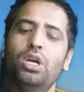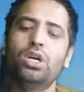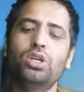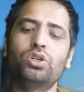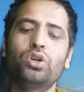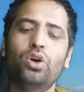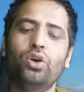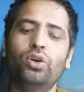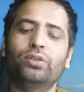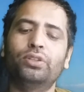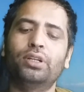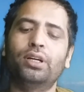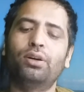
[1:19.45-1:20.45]

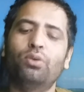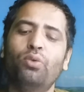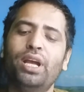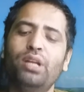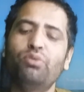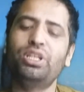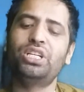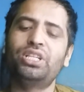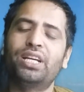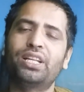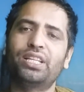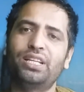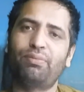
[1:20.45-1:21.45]
So when we
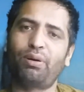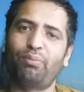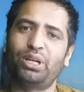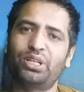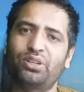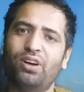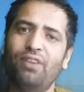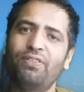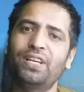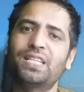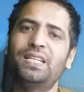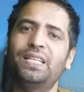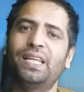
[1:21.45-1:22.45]
share the information,
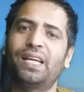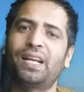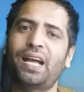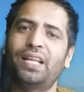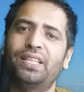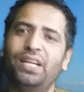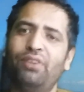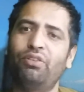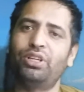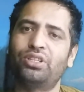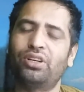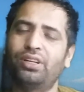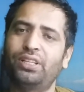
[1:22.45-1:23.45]
obviously
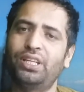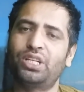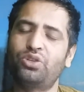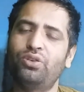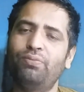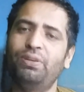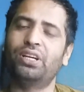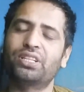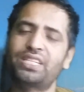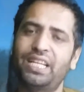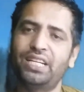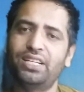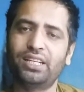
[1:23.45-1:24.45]
there should be a
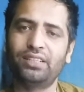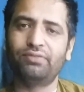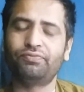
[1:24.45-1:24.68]
sender